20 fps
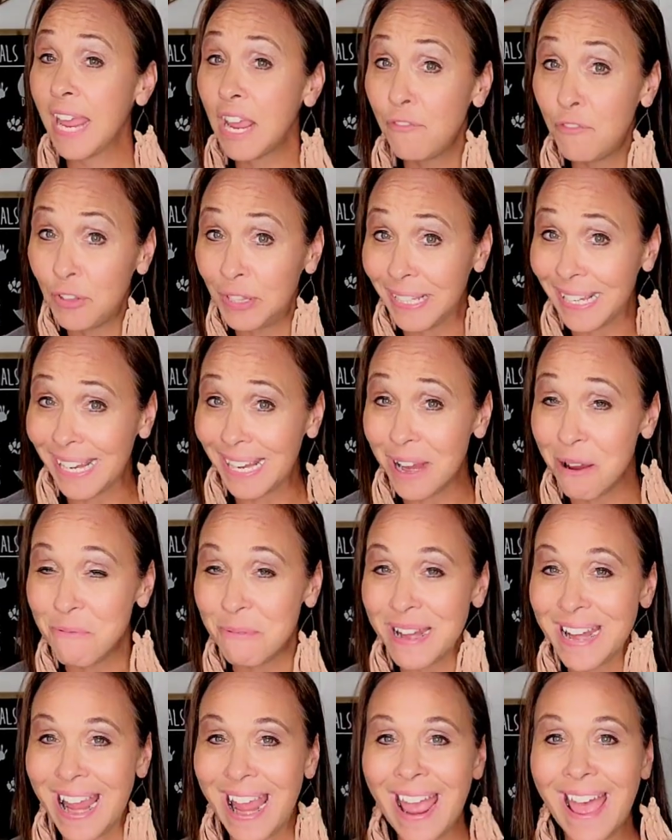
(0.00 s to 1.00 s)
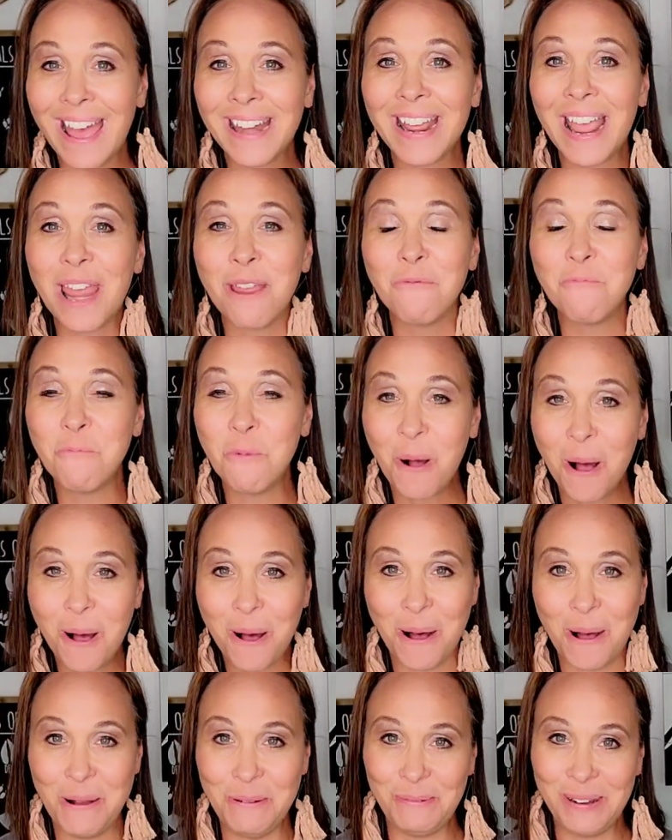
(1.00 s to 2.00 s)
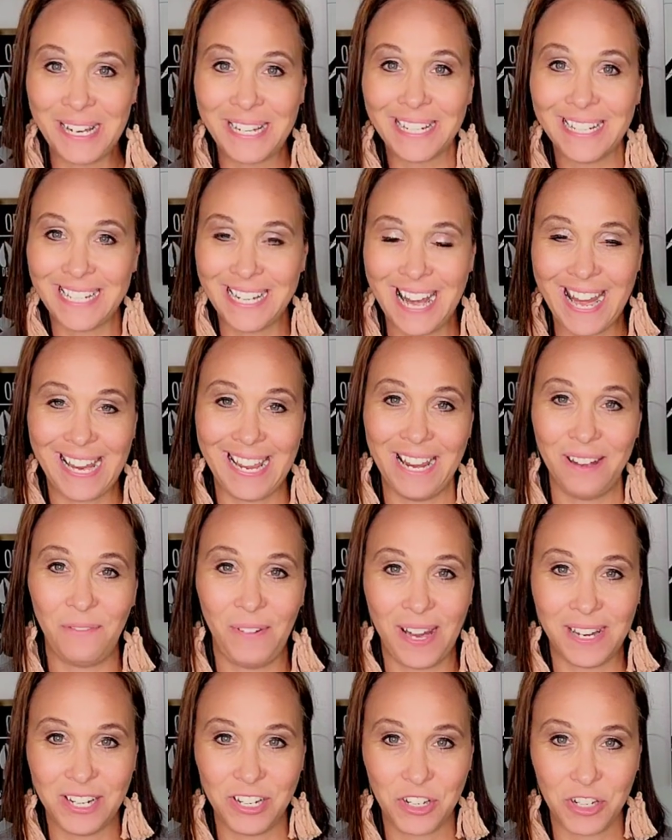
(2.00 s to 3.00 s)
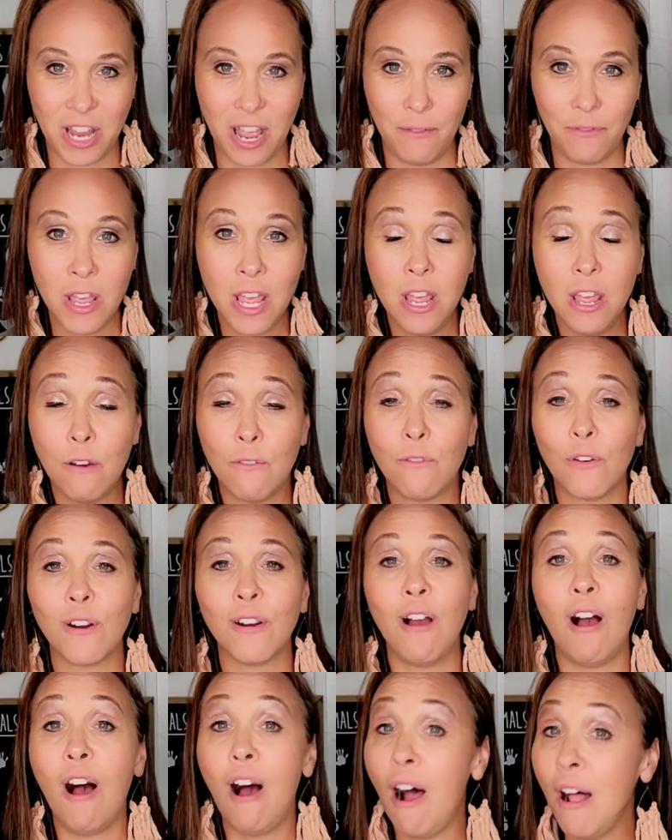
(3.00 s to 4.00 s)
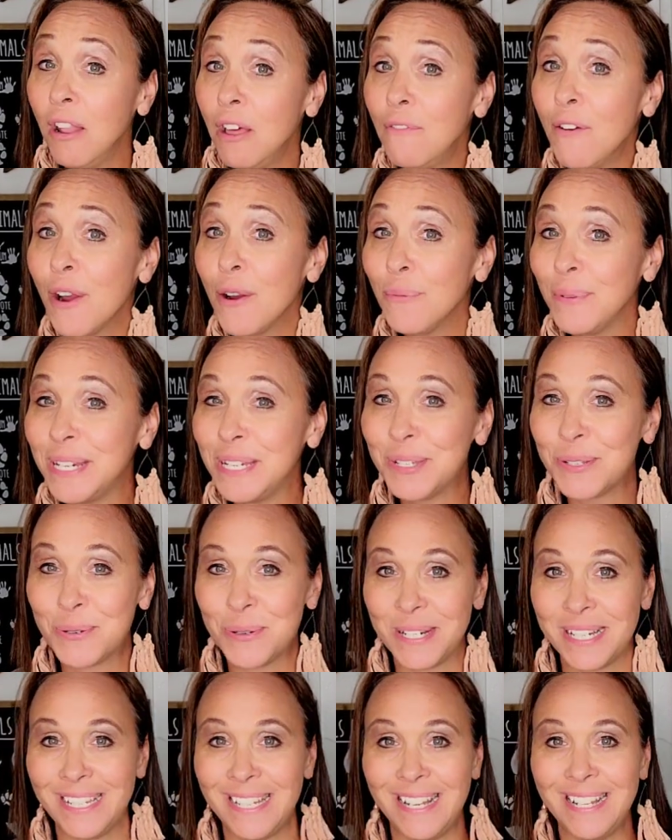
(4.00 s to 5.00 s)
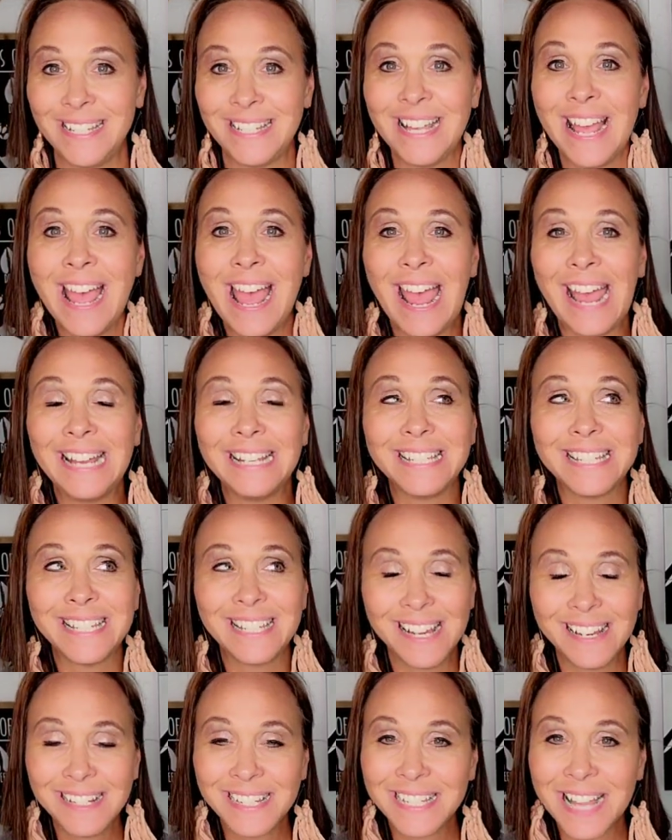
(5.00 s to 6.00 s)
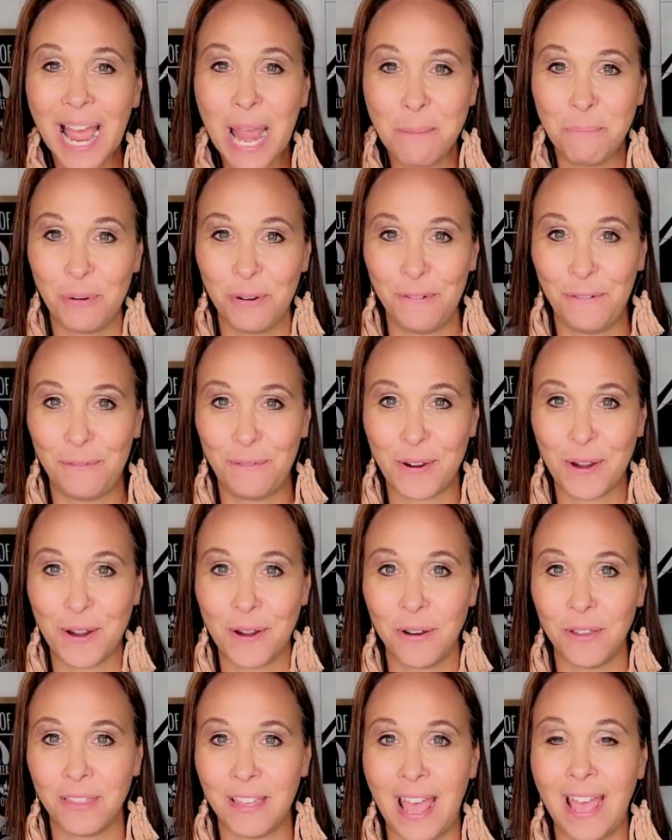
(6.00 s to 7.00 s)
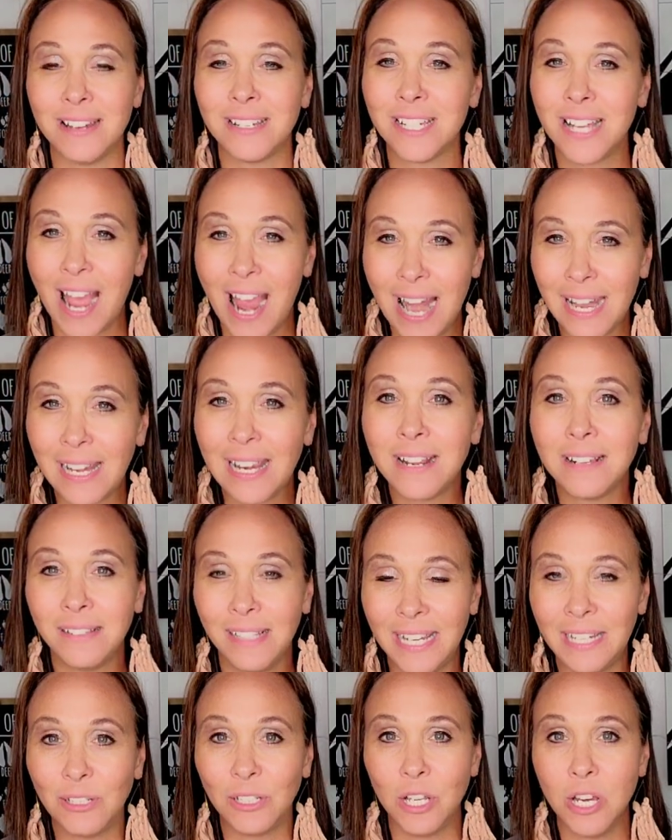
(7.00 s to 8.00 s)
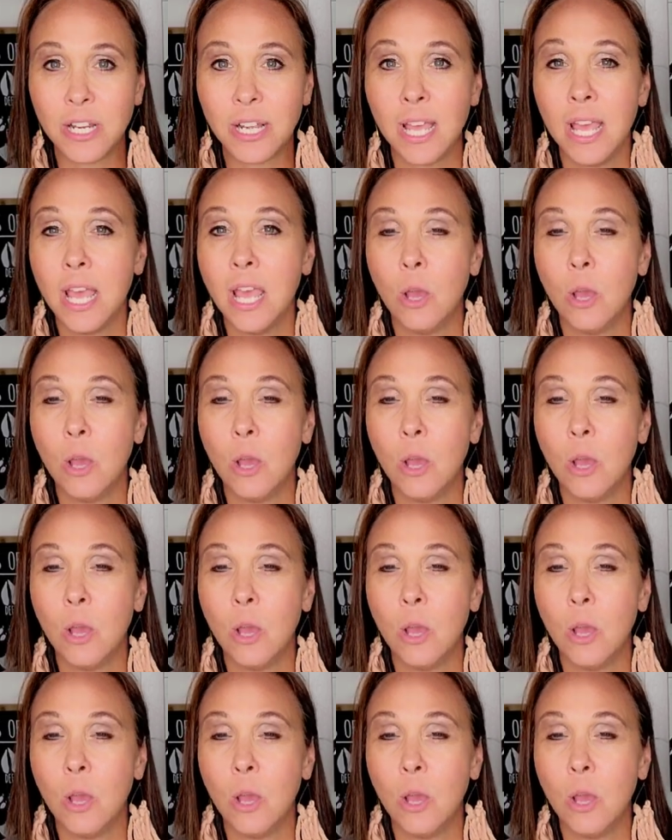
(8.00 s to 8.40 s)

Thankfully, we had a wall we could take advantage of for all of our resources, and since I prefer that tidy, clean look,